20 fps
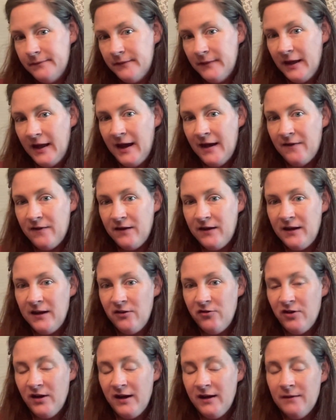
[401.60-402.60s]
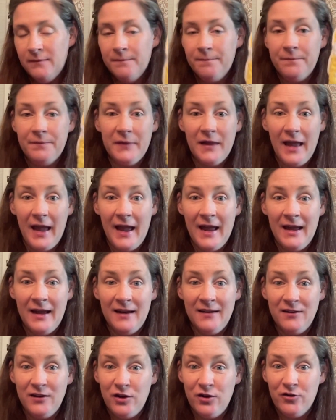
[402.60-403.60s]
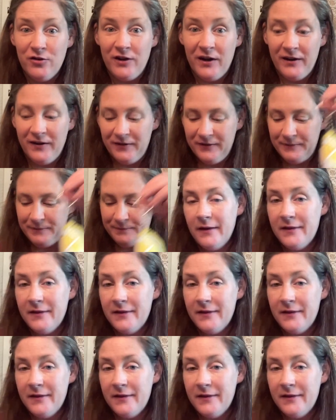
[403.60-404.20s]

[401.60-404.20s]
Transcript: Add the keychain and you're done.